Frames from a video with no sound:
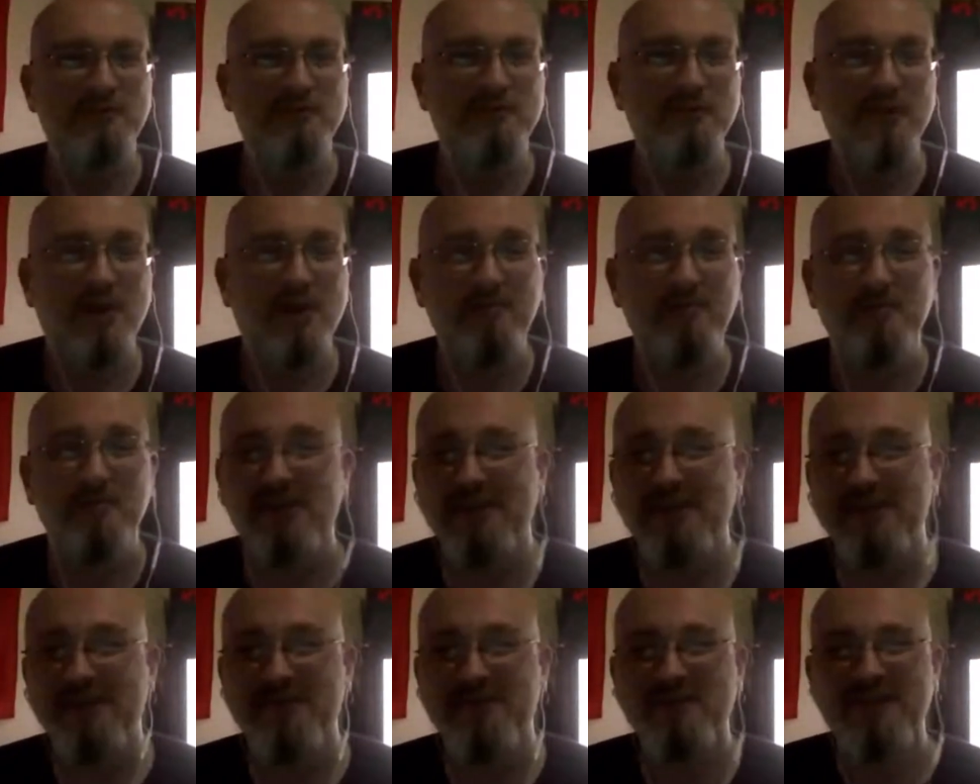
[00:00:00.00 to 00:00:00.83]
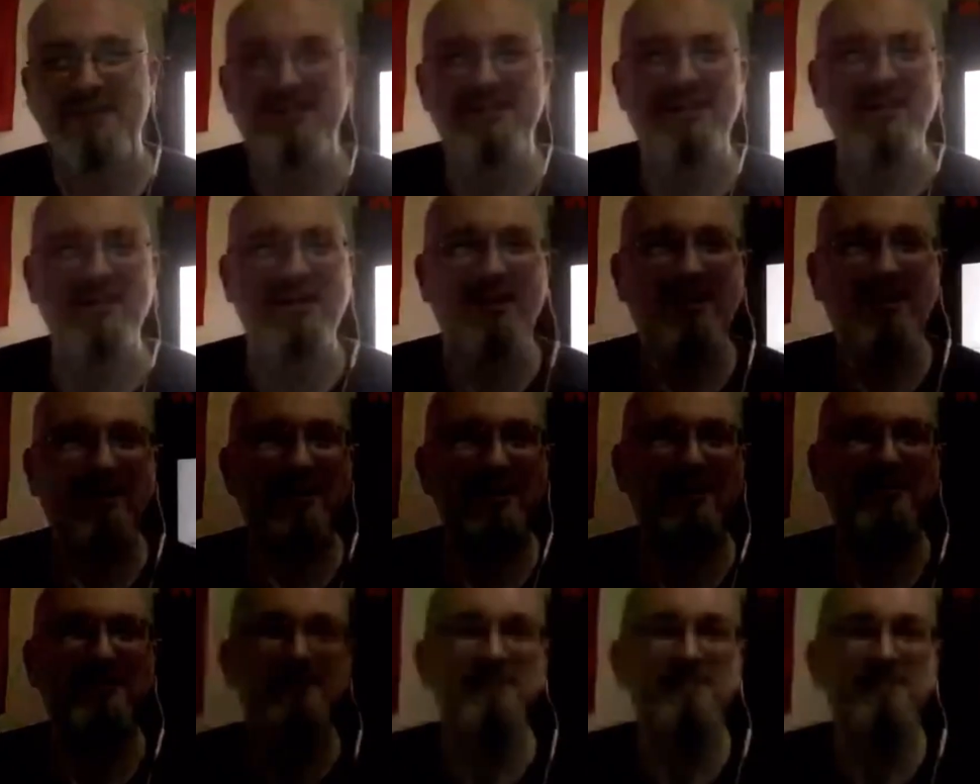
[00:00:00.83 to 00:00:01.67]
for not believing in God.
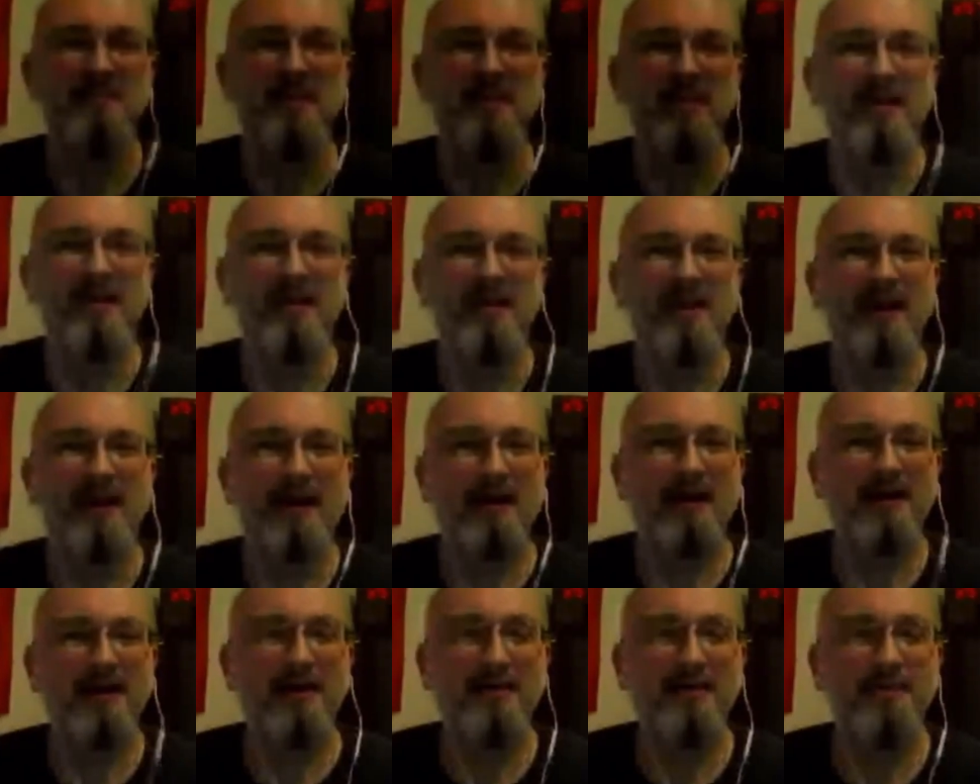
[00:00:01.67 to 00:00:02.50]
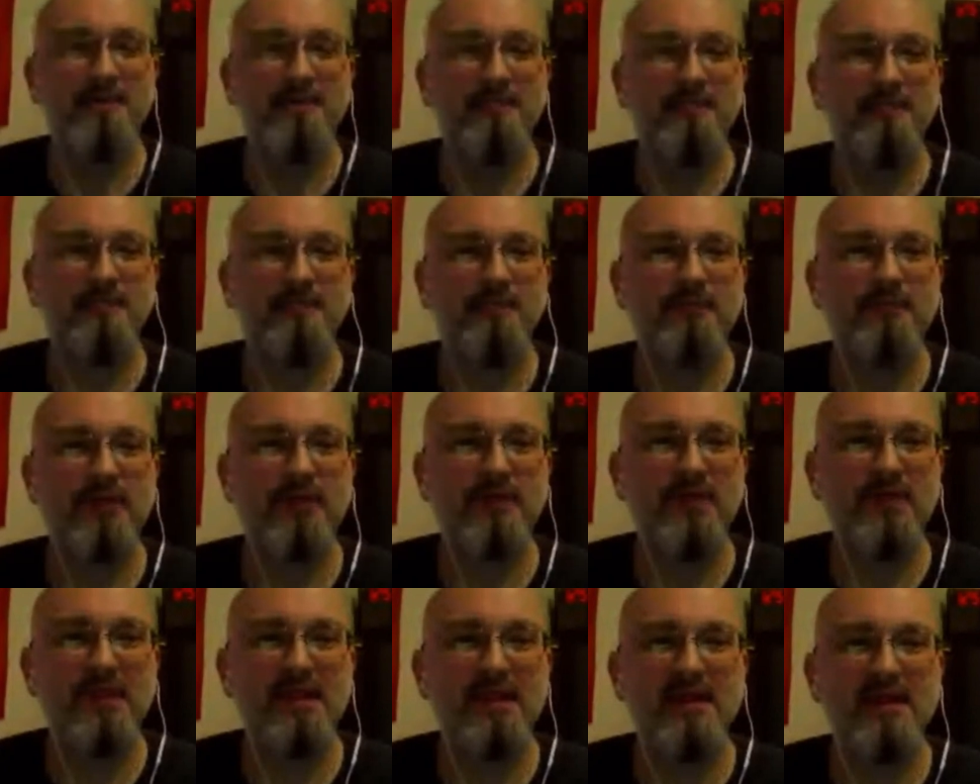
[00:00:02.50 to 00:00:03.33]
Um, but
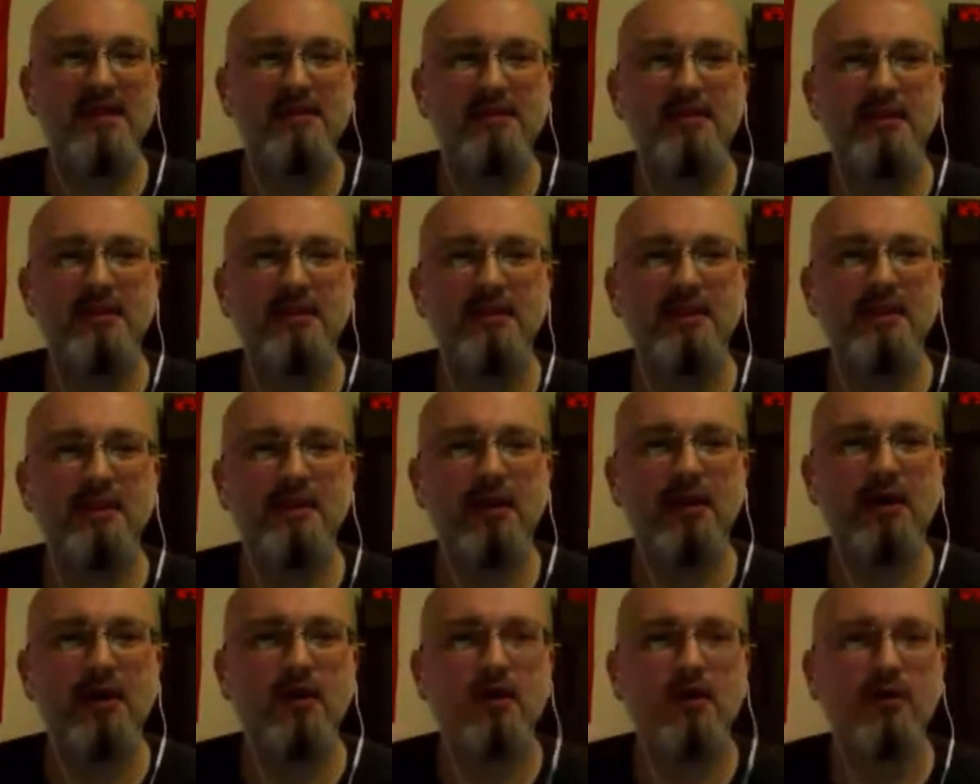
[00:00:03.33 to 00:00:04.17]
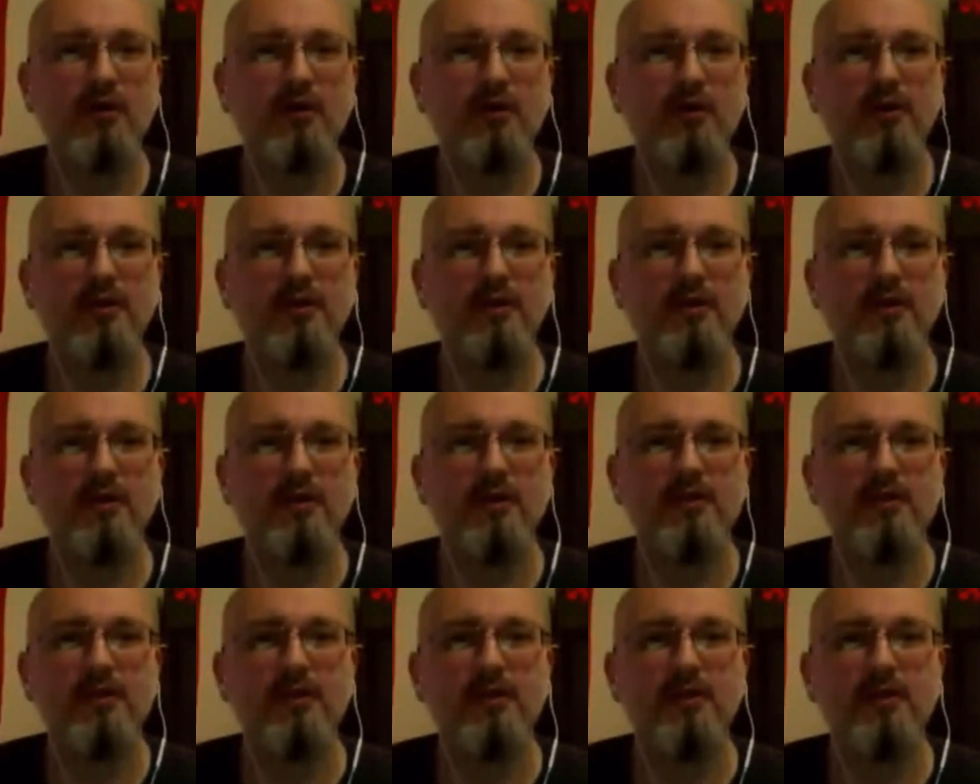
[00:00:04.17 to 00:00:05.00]
then, you know, the,
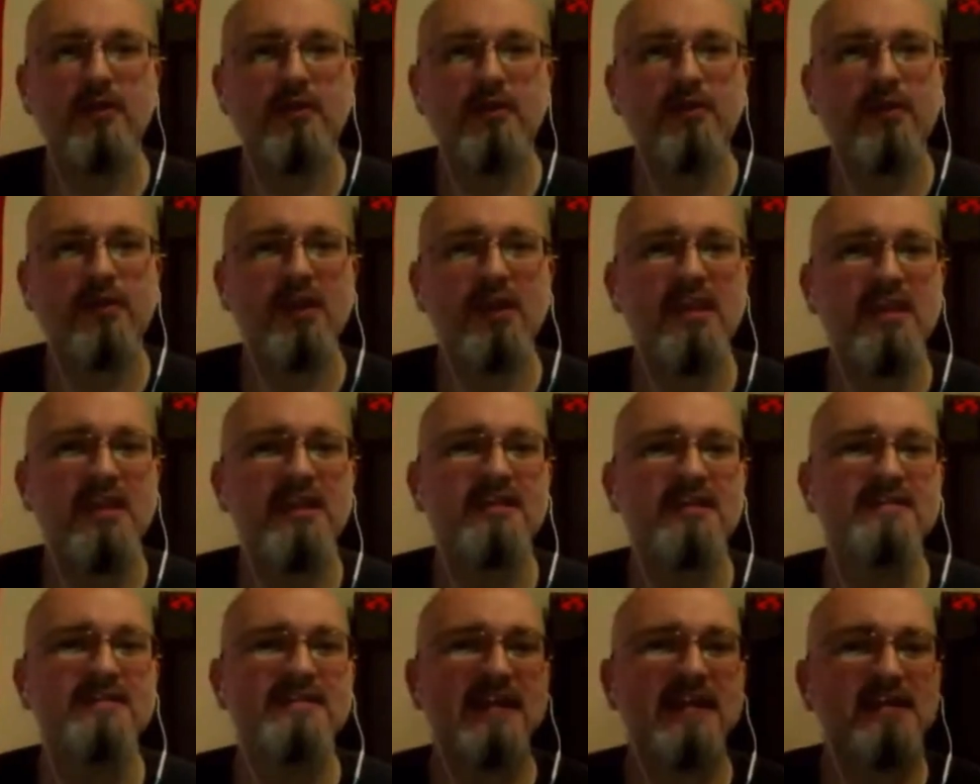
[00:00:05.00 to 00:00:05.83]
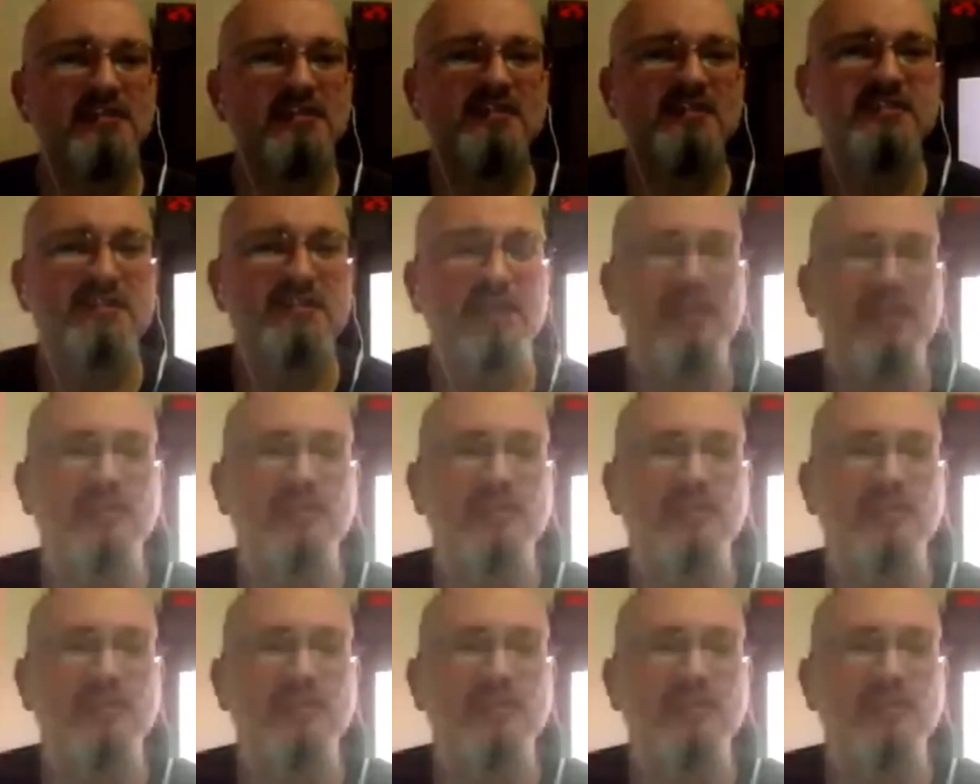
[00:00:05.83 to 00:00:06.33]
the thing is, I just ended